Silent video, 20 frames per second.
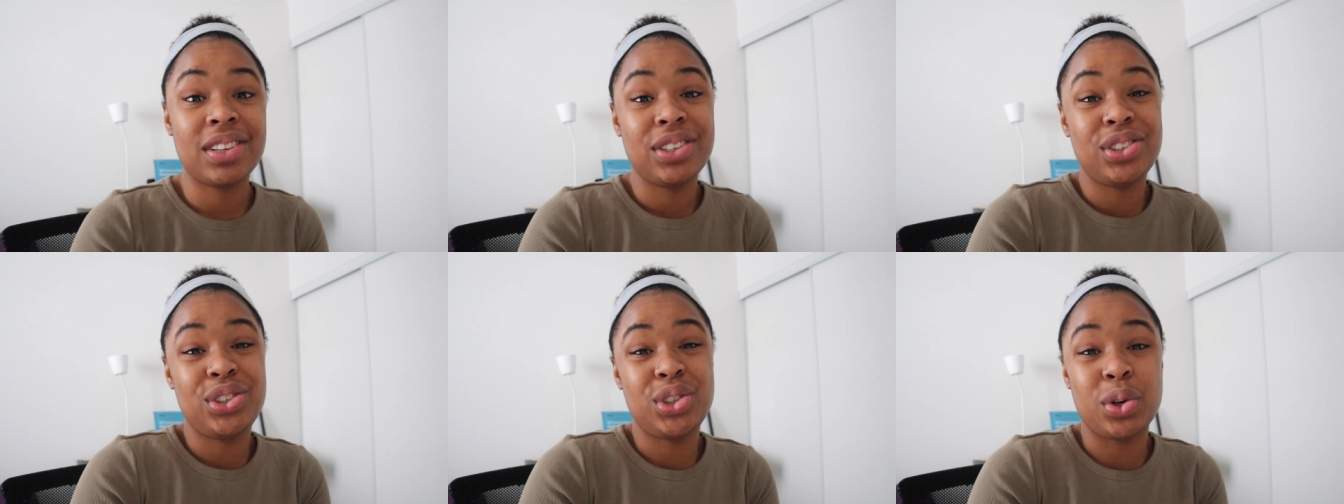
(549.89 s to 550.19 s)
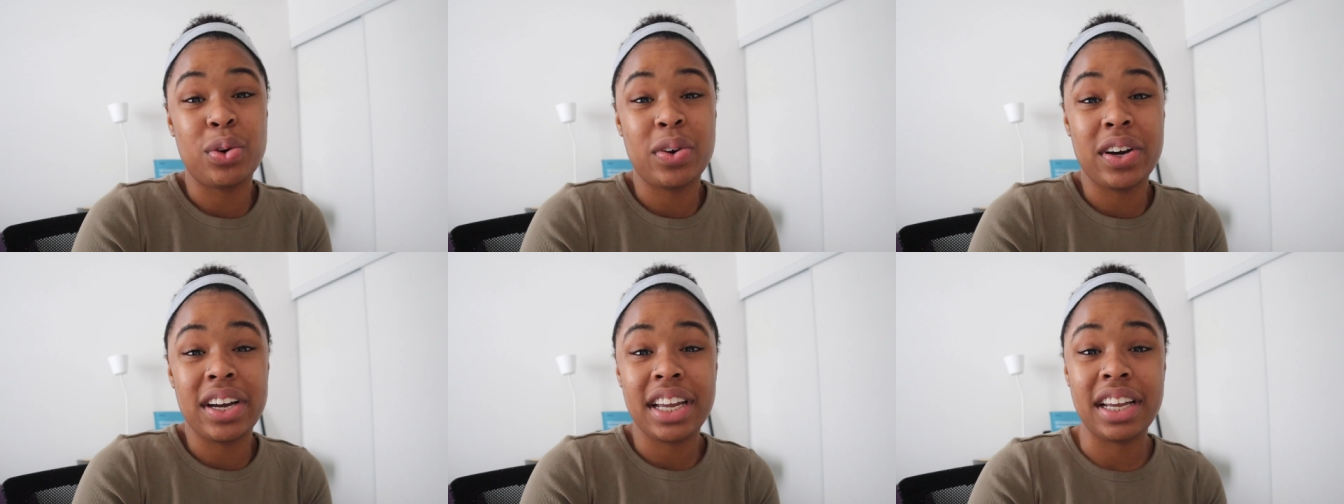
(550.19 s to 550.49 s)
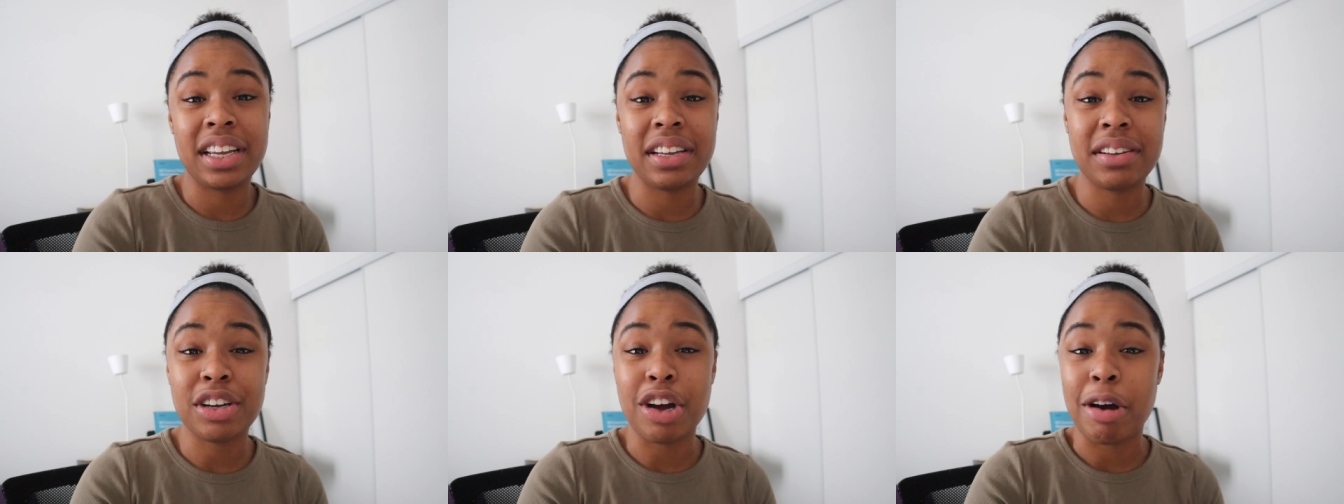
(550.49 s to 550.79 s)

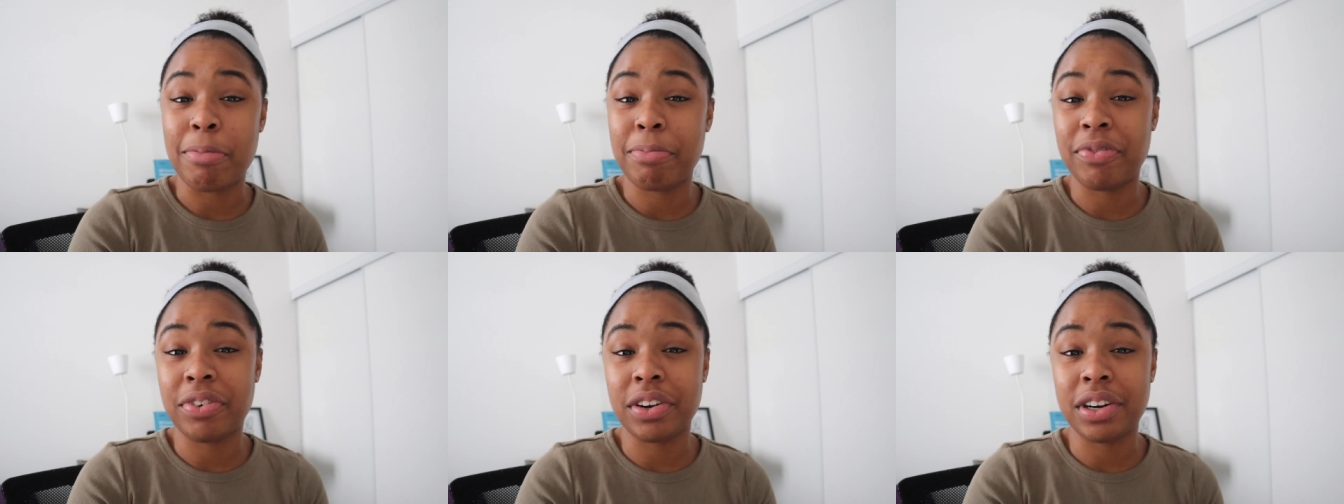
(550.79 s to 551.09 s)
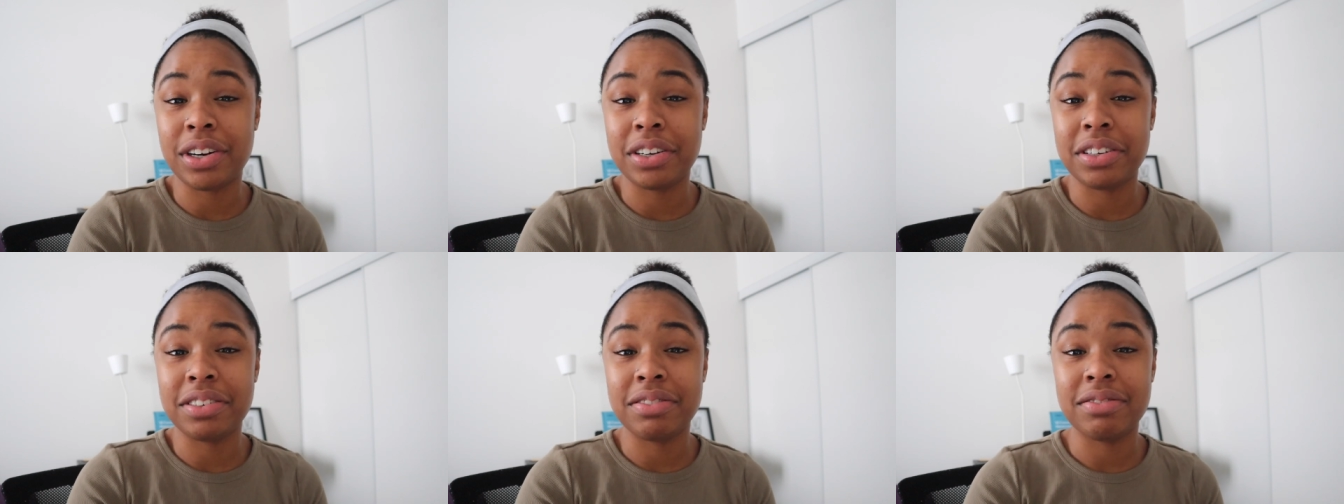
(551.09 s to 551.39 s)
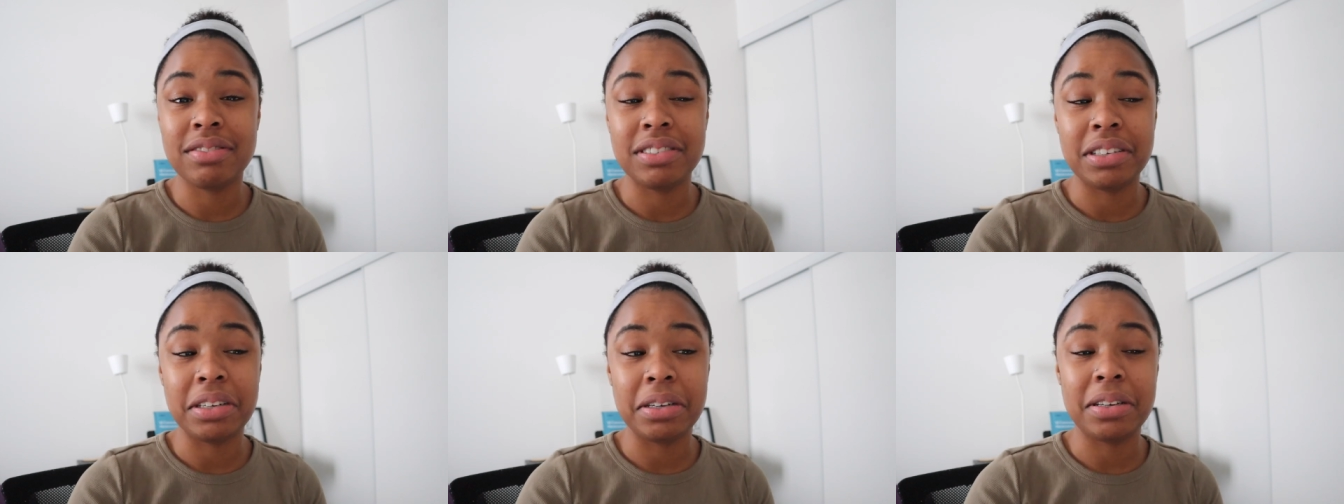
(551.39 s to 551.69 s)
joy, comfort,
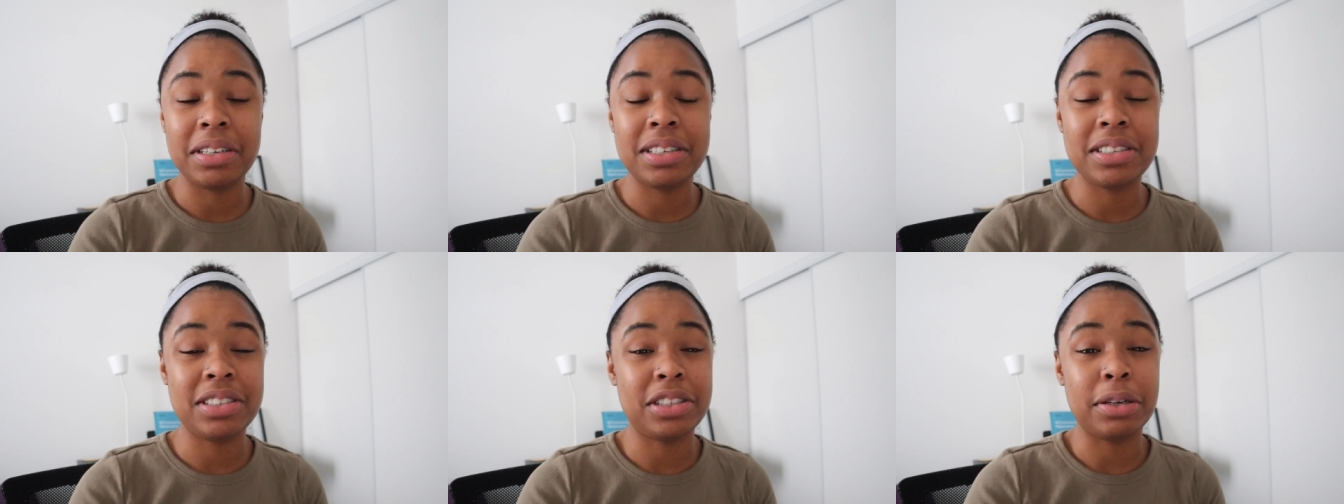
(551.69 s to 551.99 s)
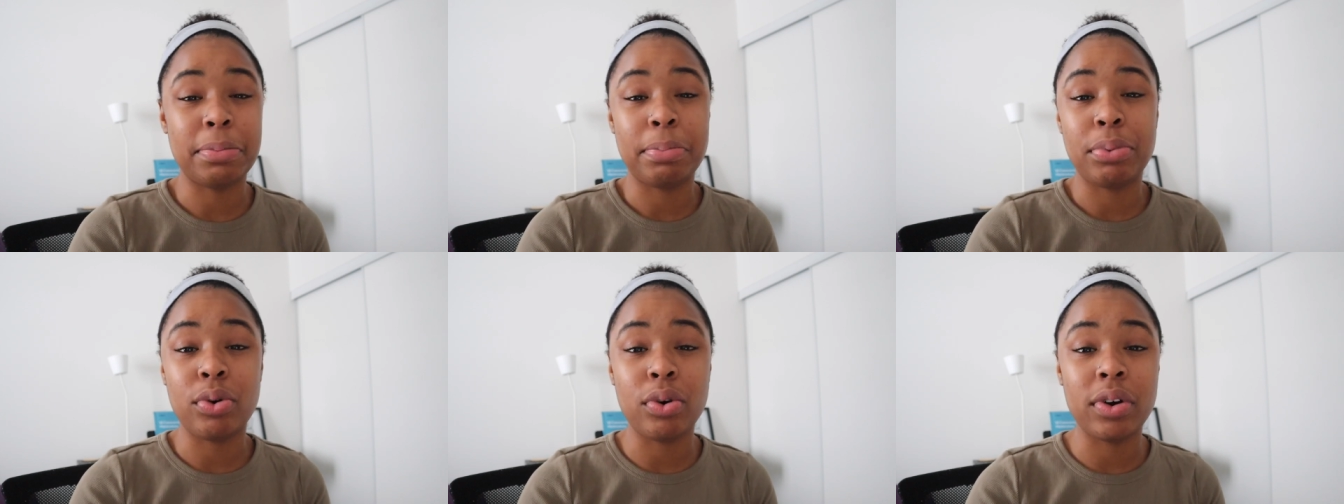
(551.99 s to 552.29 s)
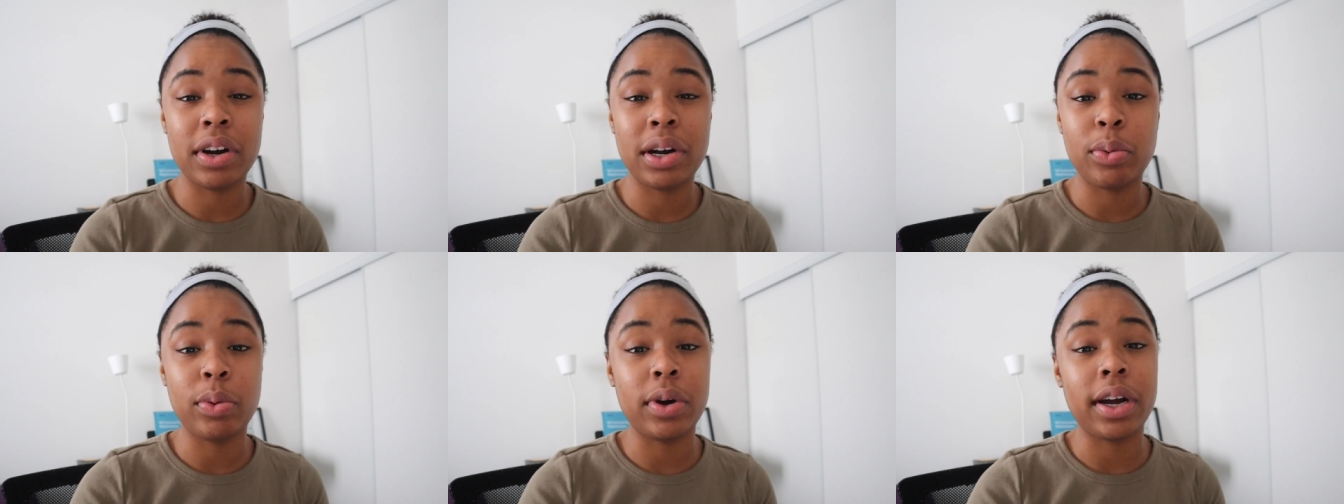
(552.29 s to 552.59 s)
support